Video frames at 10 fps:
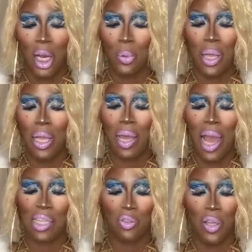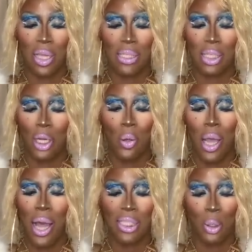No deadlines for this.
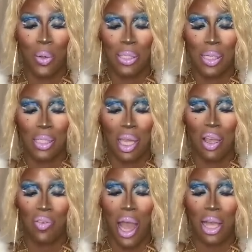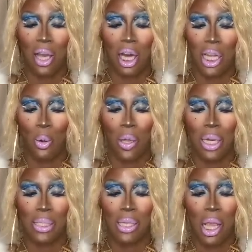No consequences if I call it
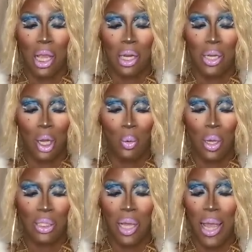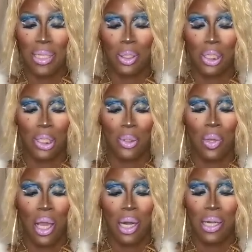quits. No one to answer to.